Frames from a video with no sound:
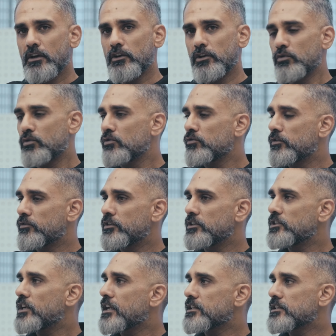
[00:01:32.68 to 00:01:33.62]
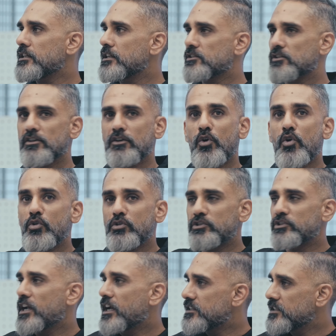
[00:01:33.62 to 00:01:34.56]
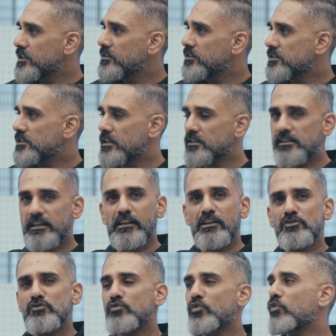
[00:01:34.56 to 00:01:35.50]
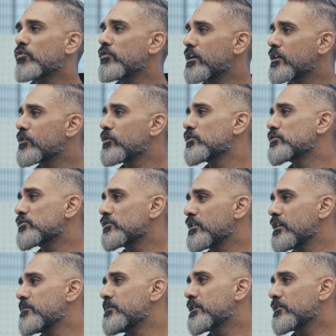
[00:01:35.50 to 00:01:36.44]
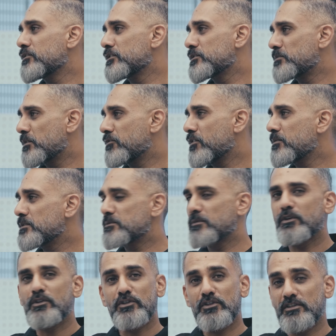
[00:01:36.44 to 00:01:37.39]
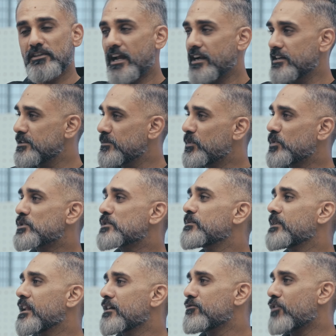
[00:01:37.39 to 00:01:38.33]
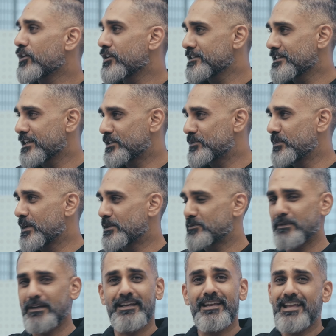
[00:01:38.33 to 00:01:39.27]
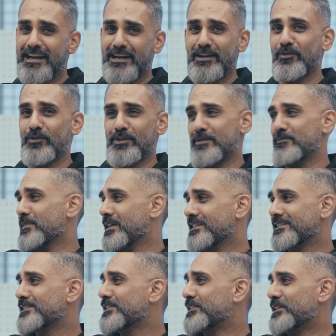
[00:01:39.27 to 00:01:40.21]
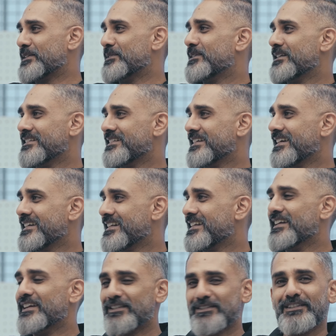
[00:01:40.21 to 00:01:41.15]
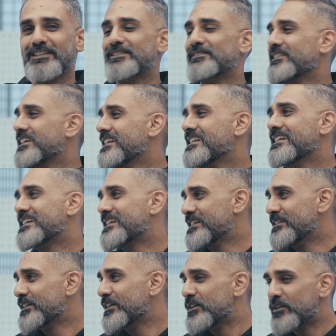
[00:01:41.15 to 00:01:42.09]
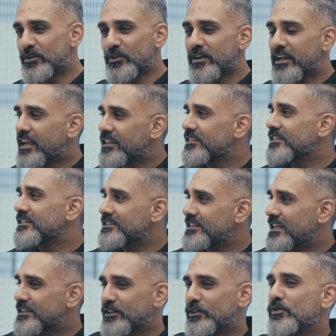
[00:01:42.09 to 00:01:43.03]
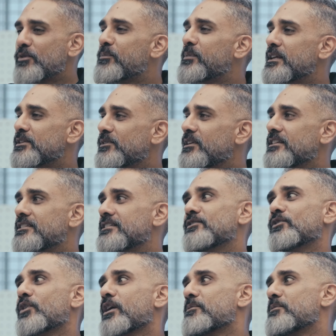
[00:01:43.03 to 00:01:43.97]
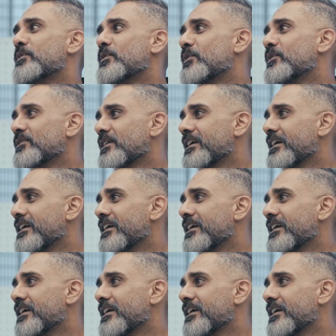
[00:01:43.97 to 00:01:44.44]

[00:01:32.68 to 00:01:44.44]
Duke 250 chassis is a good chassis in the sense it is nowhere close to the limit of its performance, because that's supposed to be like 46 bhp. It only makes 31, right? So there's very little you can do to get this chassis to a place where it says, okay, bro,